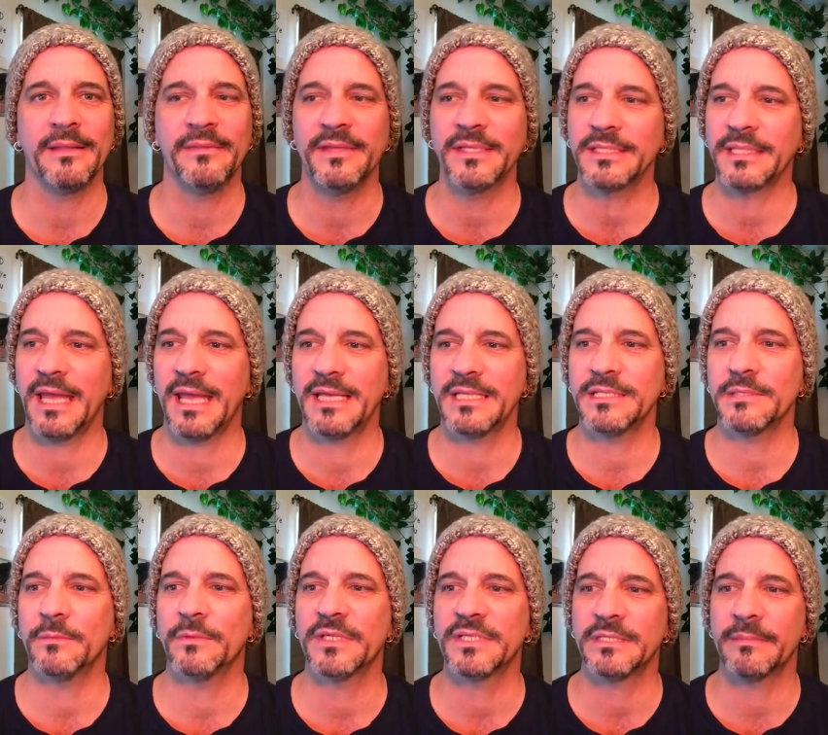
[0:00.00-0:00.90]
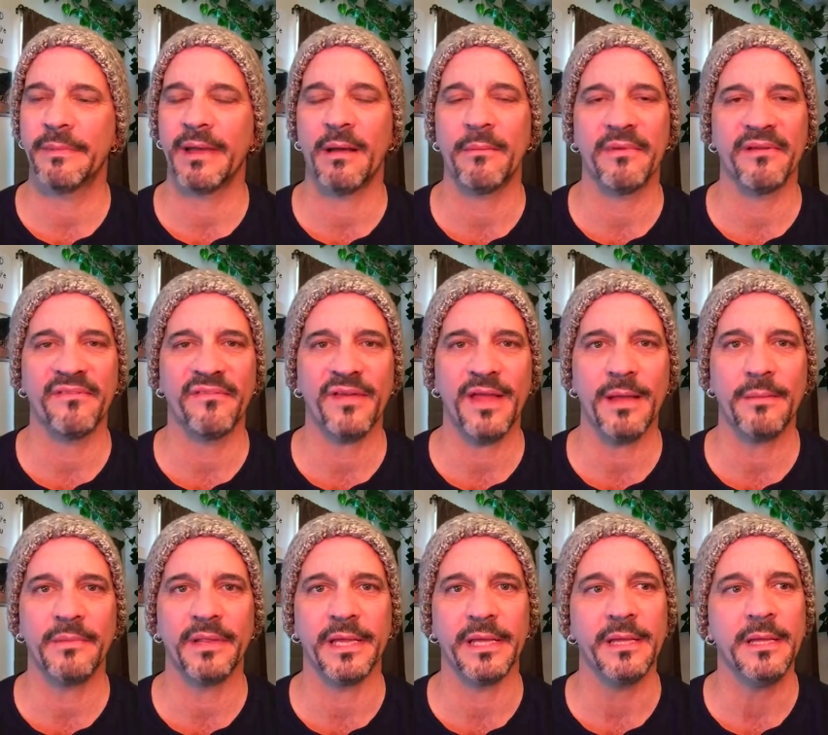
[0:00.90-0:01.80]
In this case, it was about my
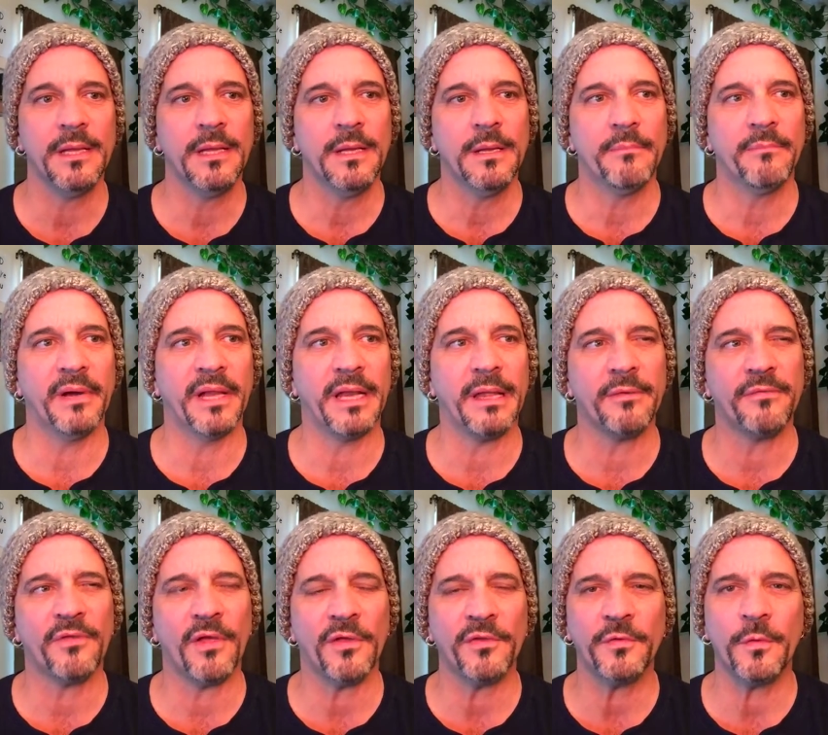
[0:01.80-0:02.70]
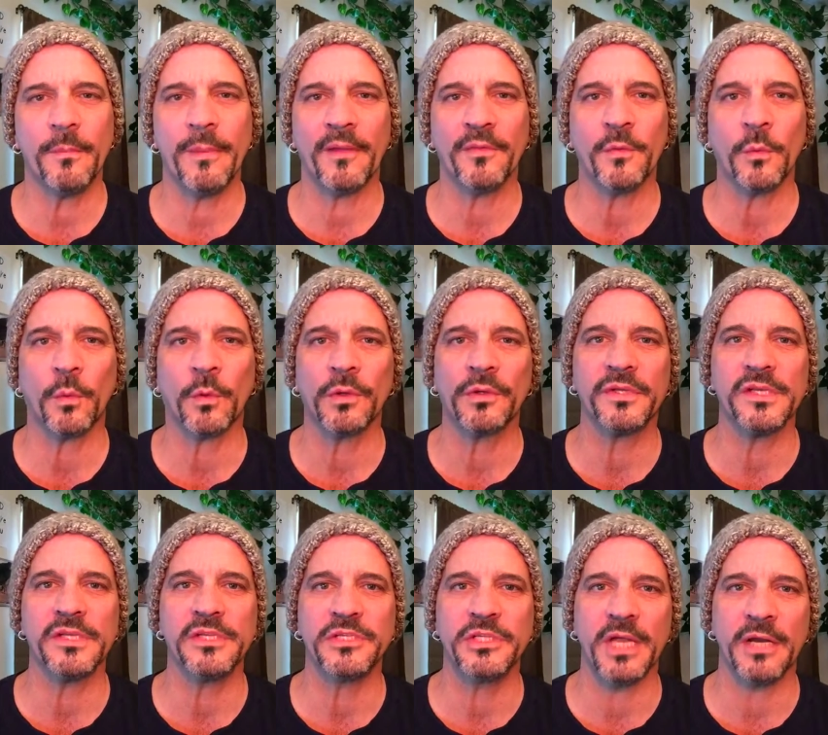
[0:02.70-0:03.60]
family, but it's also about the world
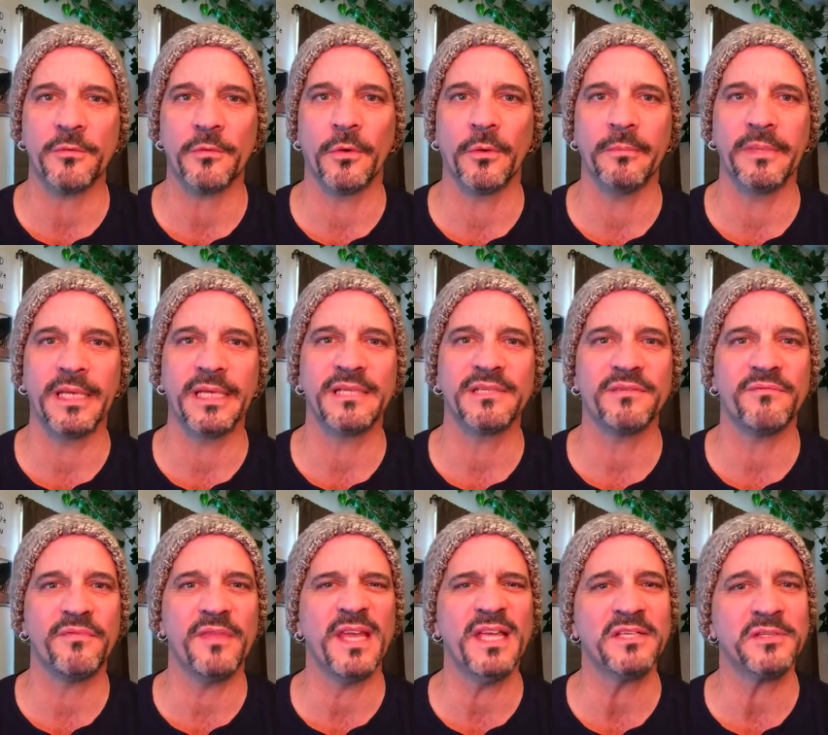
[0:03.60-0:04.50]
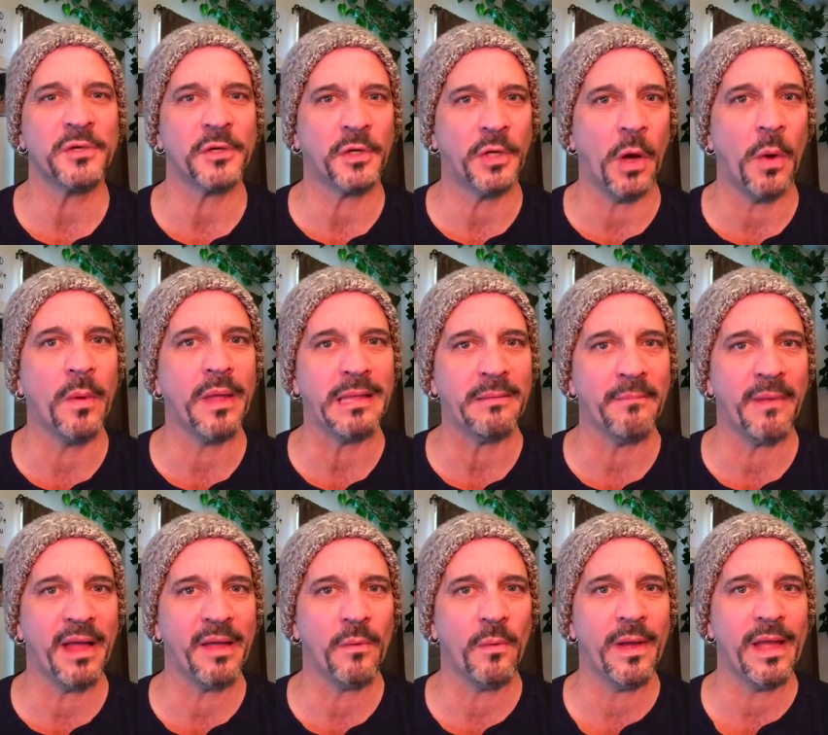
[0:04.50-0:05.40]
in general because if things are going
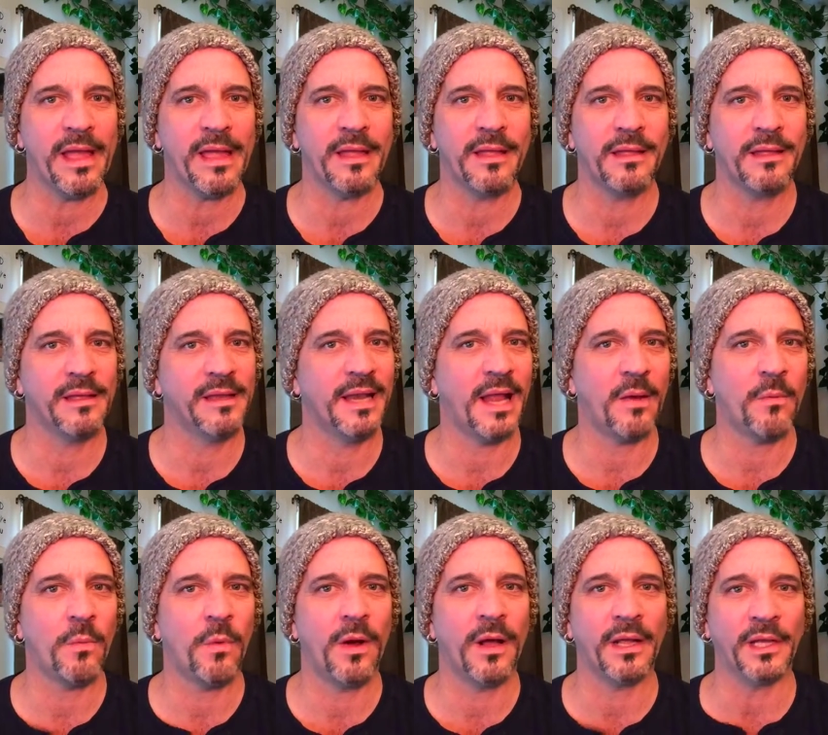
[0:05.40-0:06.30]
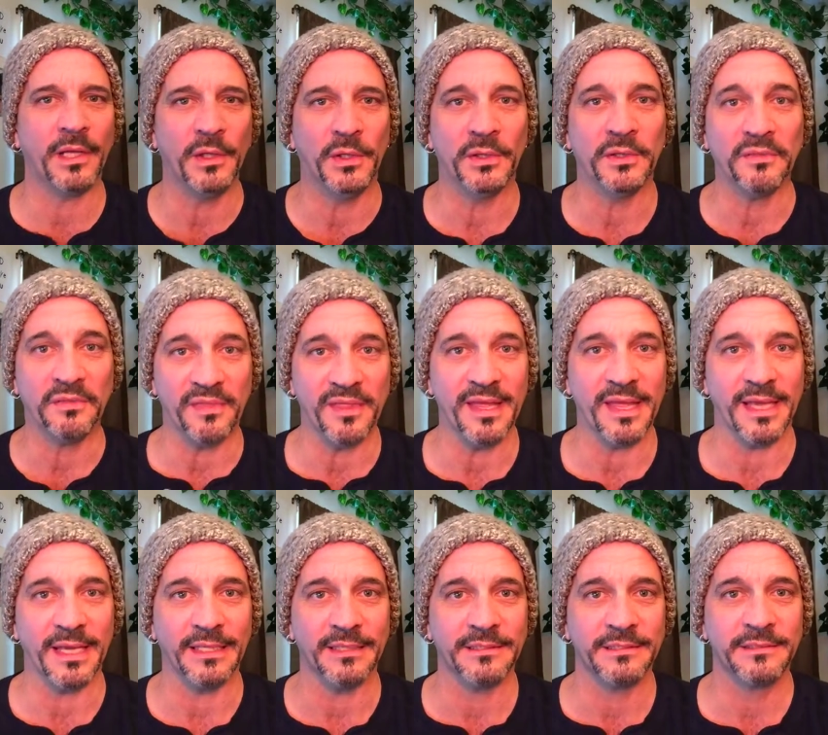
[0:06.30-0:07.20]
my way and I want good
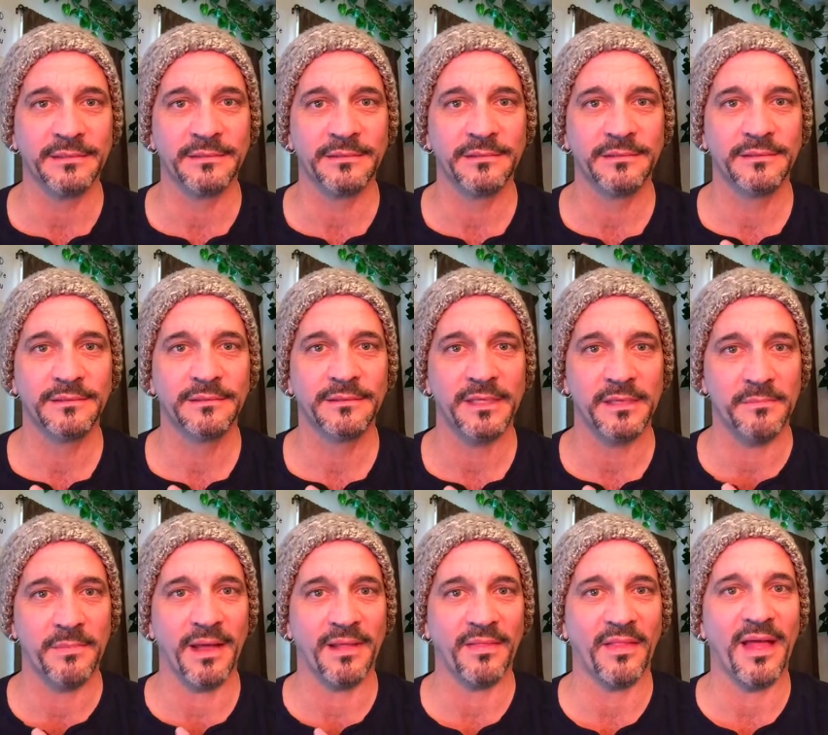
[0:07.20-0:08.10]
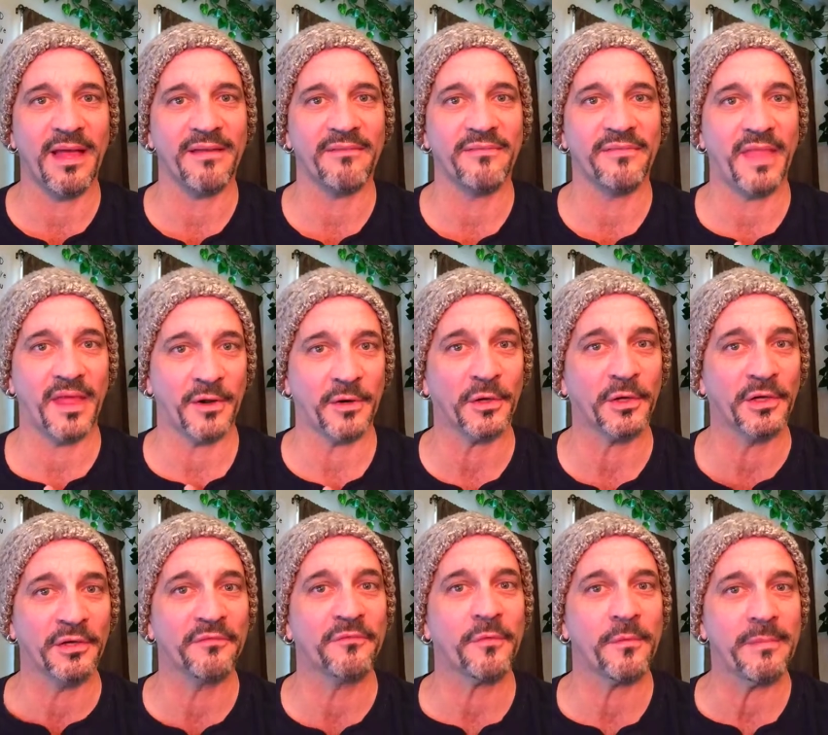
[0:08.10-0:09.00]
things in my life that are
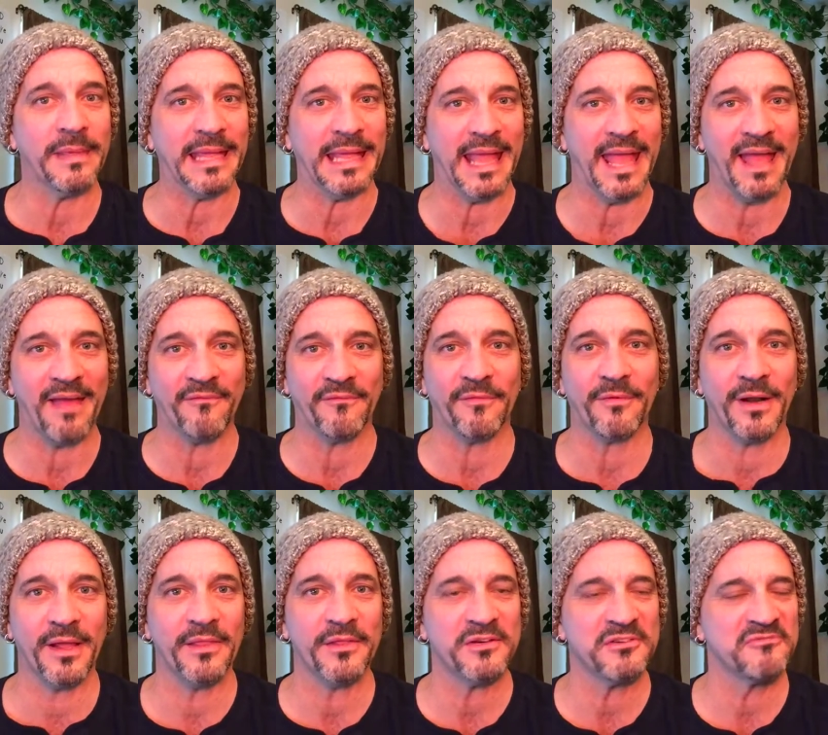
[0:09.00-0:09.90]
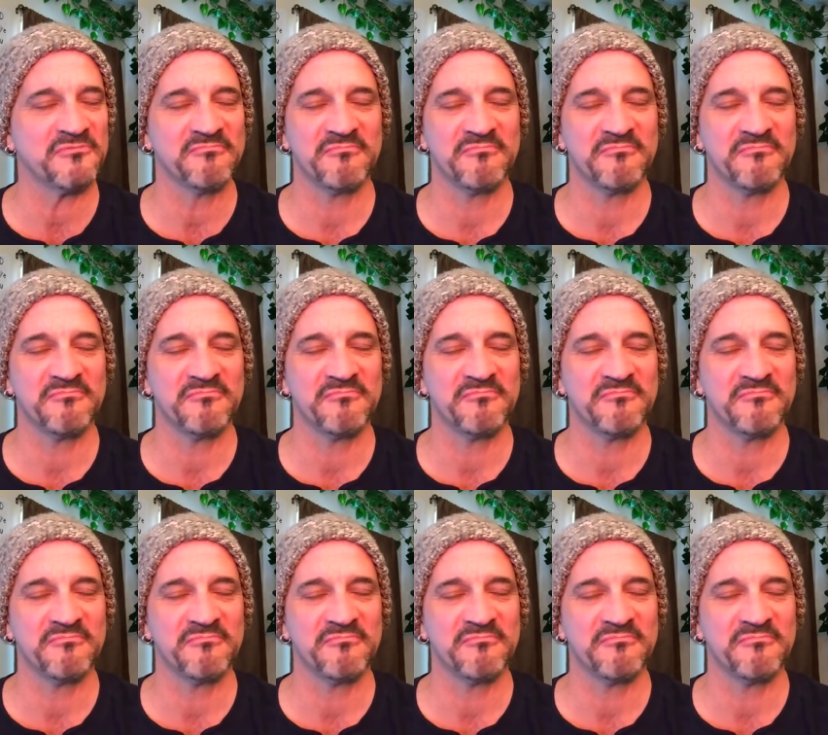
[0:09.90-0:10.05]
good for me and for others,